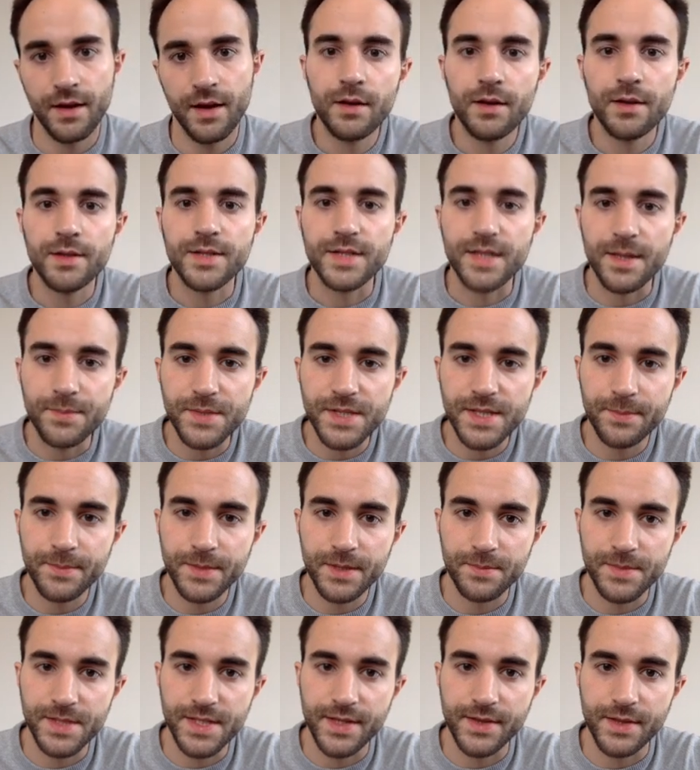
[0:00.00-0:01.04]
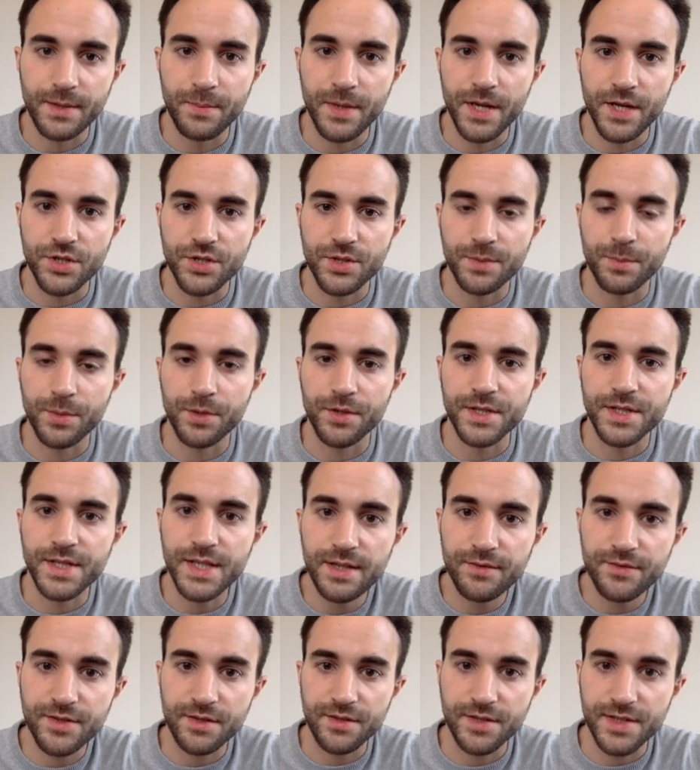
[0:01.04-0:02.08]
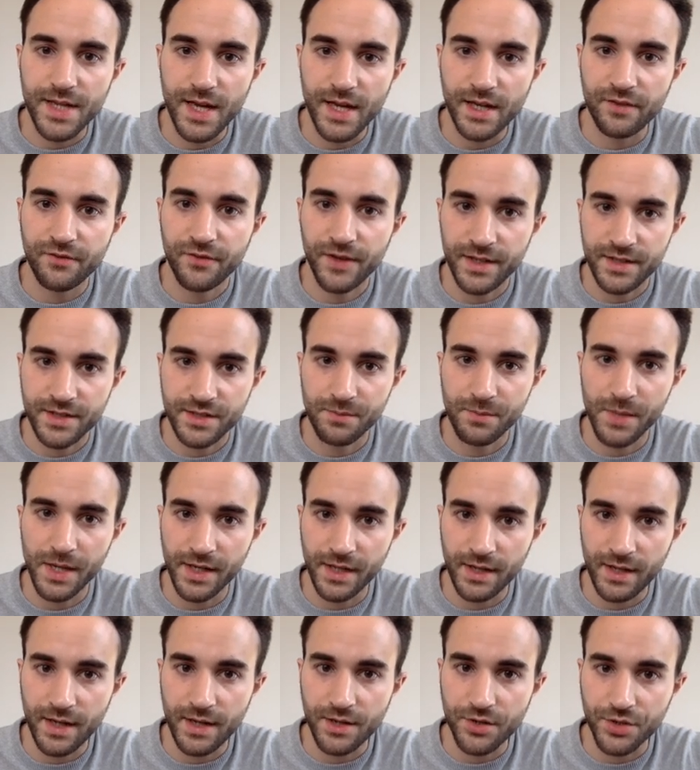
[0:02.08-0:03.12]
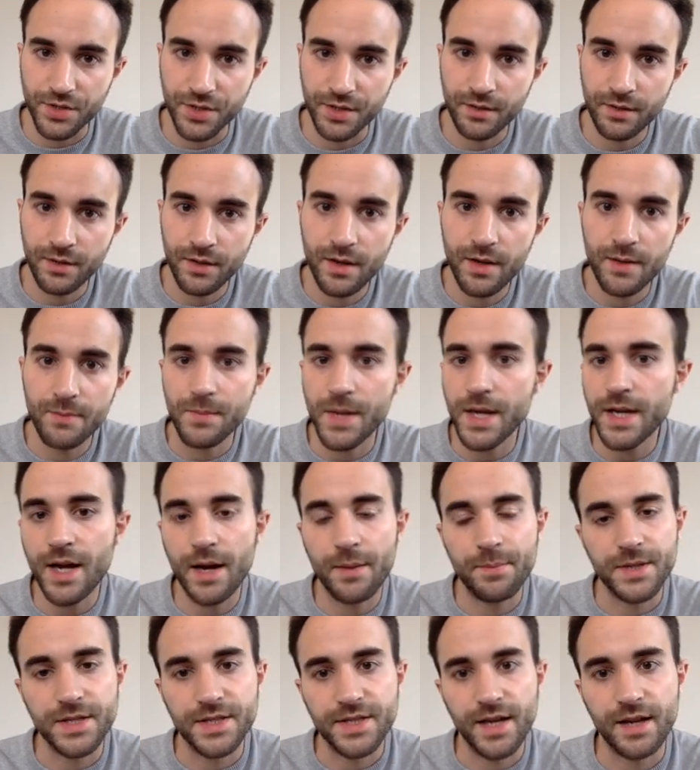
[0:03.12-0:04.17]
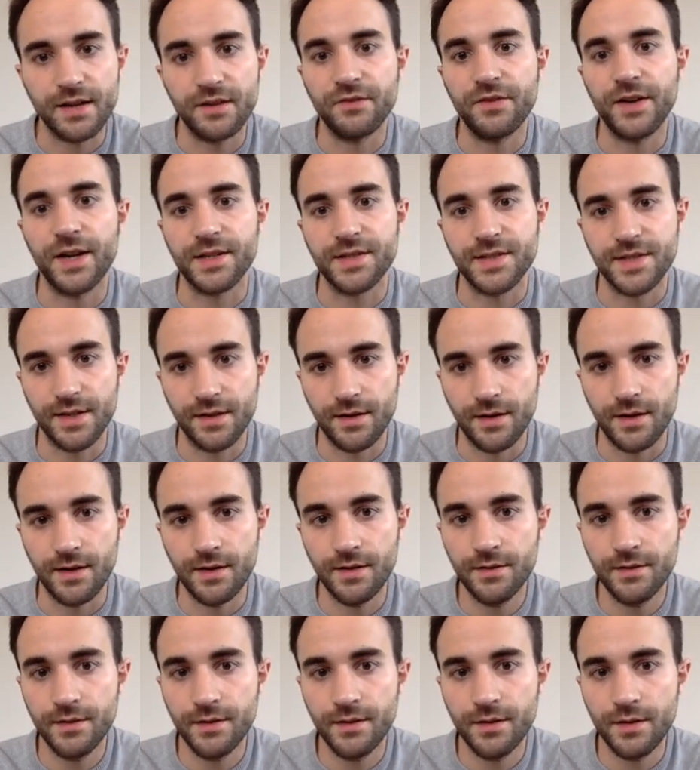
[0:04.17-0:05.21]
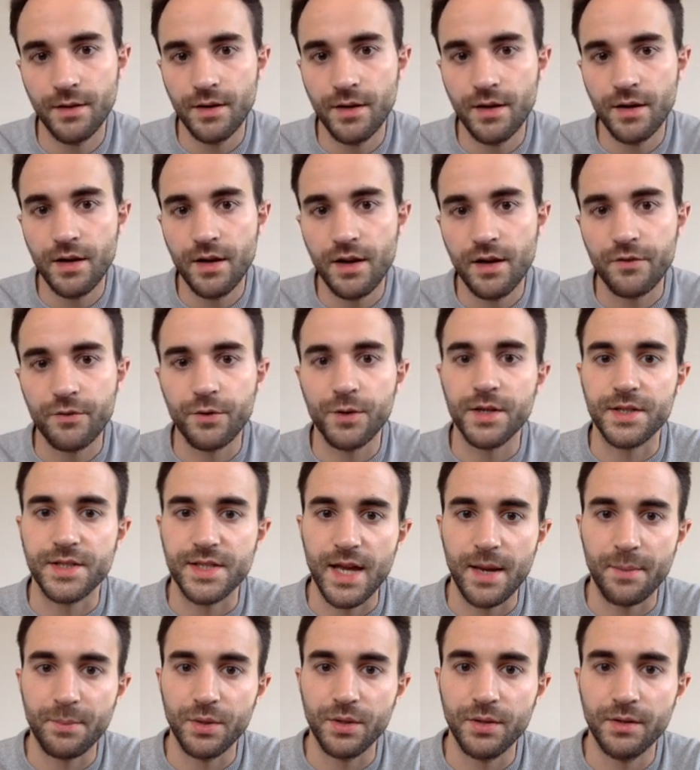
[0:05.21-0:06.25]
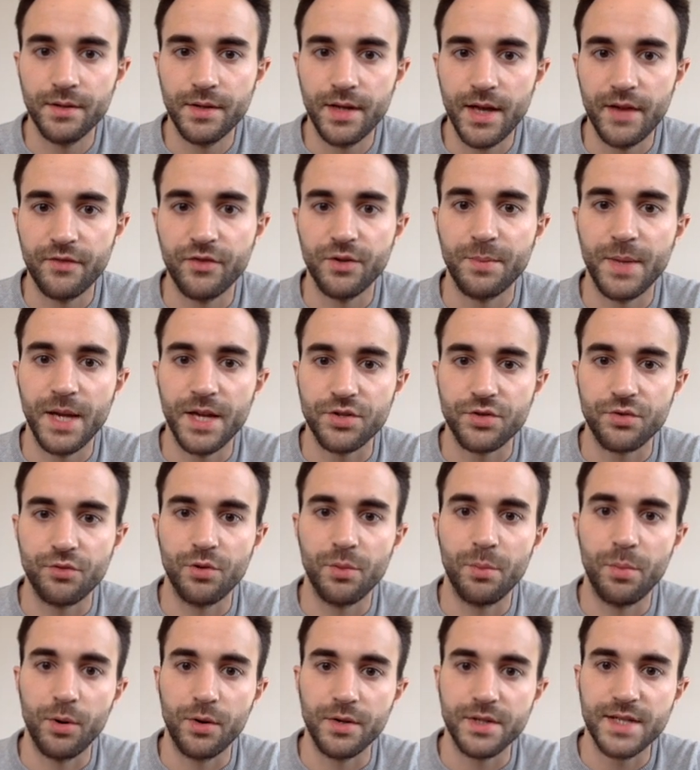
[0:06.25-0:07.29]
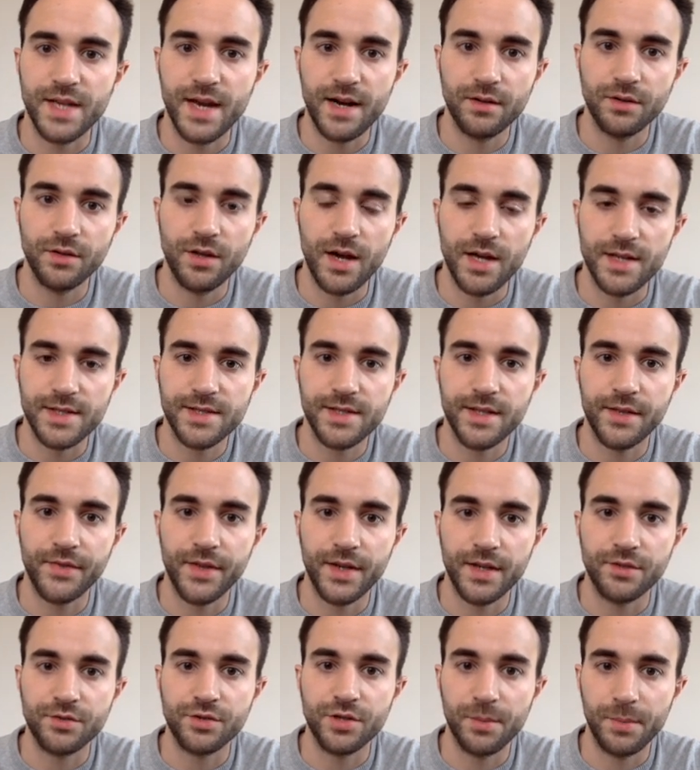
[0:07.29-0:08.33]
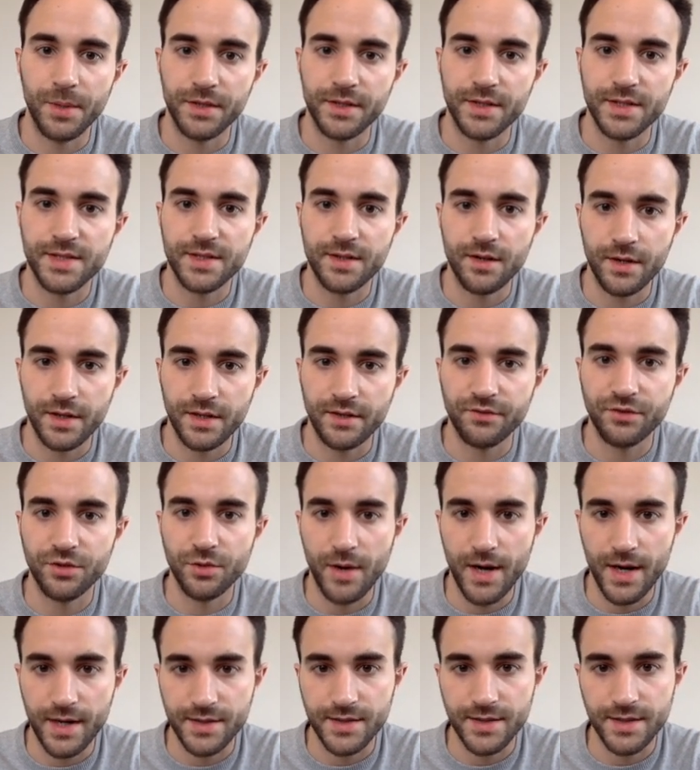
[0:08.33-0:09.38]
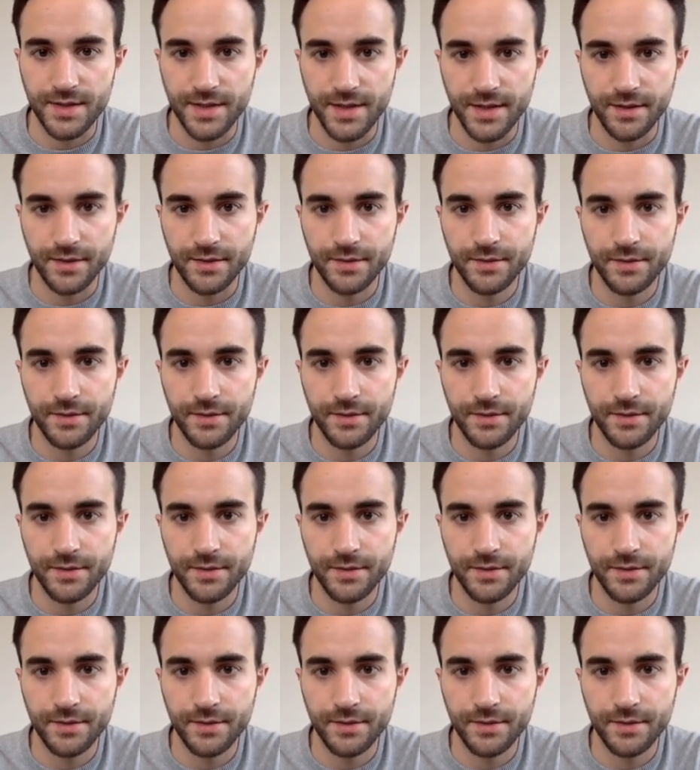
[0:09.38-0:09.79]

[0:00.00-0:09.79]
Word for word: Some symptoms that the patient perceives are side effects of medication may not be side effects at all. For example, if a patient reports hair loss that they attribute to starting fluoxetine.